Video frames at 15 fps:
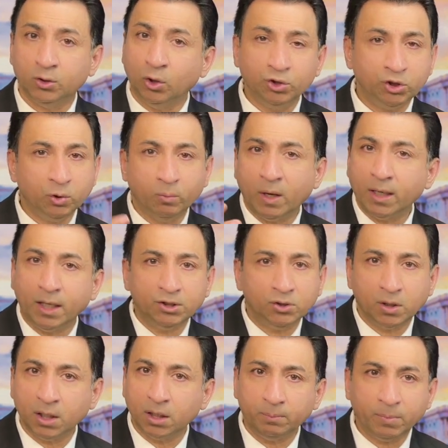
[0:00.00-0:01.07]
Don't you want
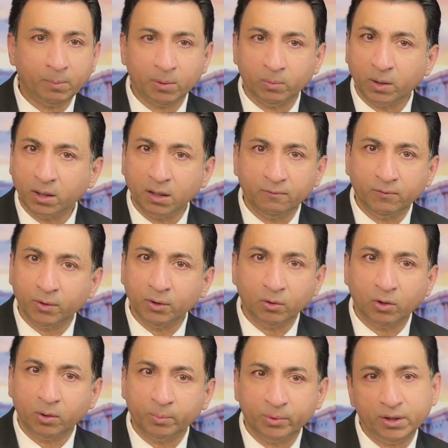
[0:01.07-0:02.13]
educated people working for
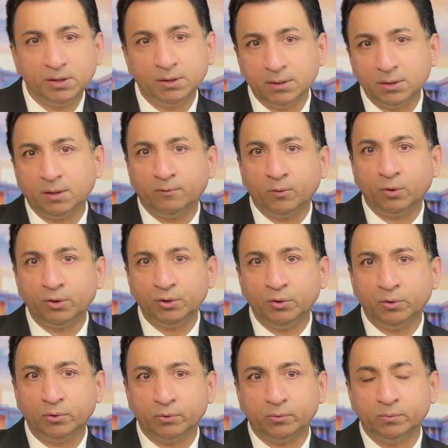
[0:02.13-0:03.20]
your corporations? Of
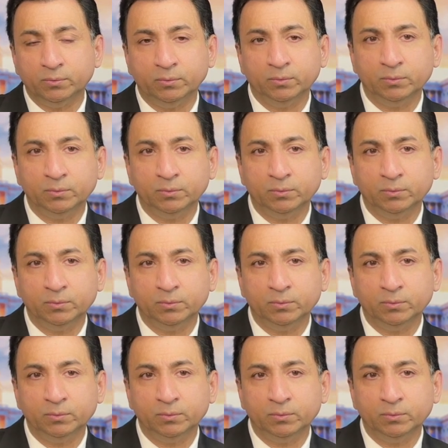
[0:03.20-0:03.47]
course you do.